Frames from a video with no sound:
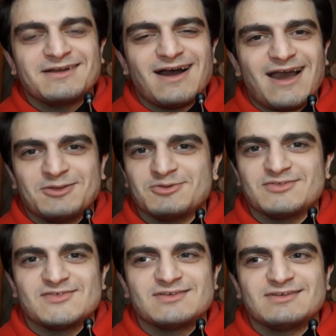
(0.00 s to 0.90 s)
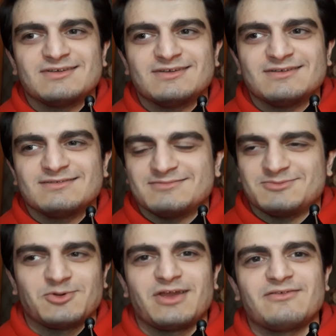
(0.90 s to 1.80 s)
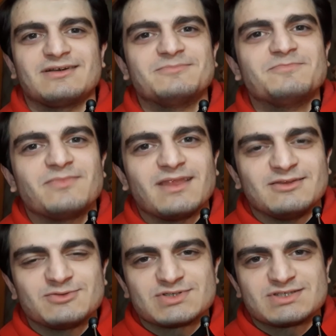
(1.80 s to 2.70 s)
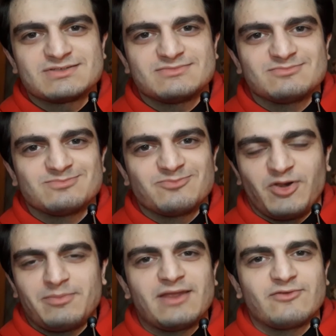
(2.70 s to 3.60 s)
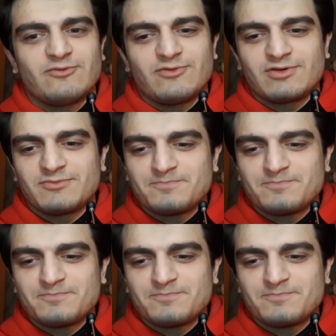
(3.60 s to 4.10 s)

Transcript: I don't, whatever, and it was very painful for you.